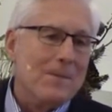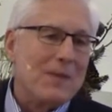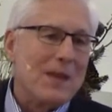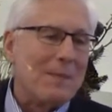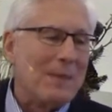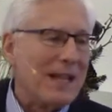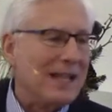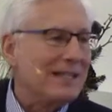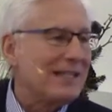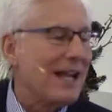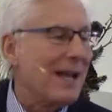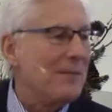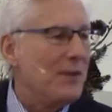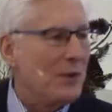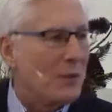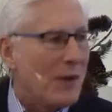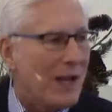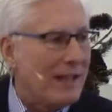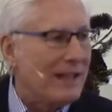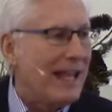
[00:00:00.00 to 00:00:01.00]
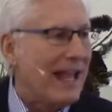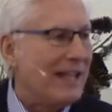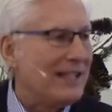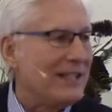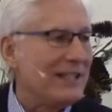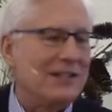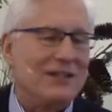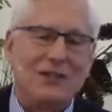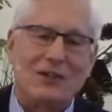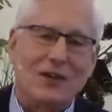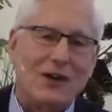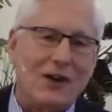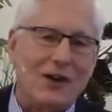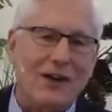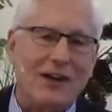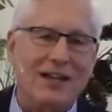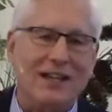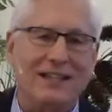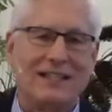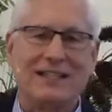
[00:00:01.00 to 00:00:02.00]
that by the time you read this, you're
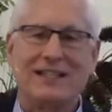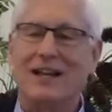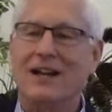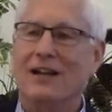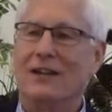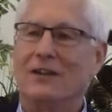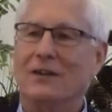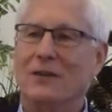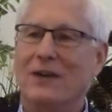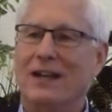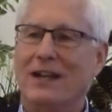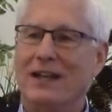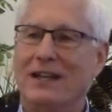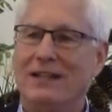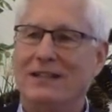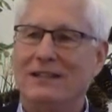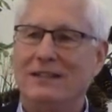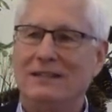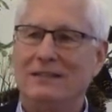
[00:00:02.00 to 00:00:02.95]
already sunk, right?